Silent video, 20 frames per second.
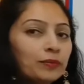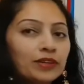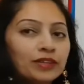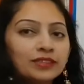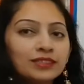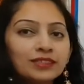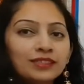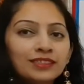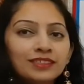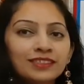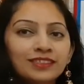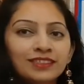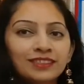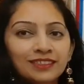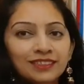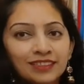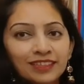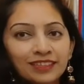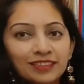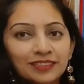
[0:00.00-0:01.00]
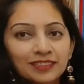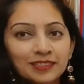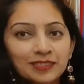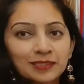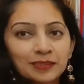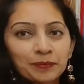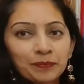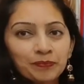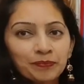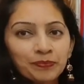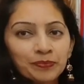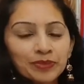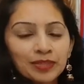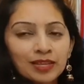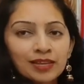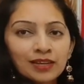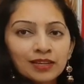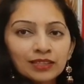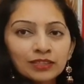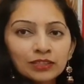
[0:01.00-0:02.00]
present tense.
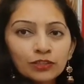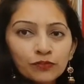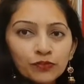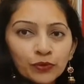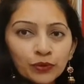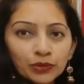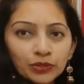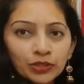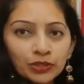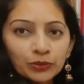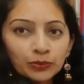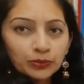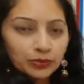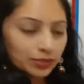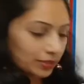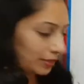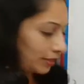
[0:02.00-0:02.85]
The fourth use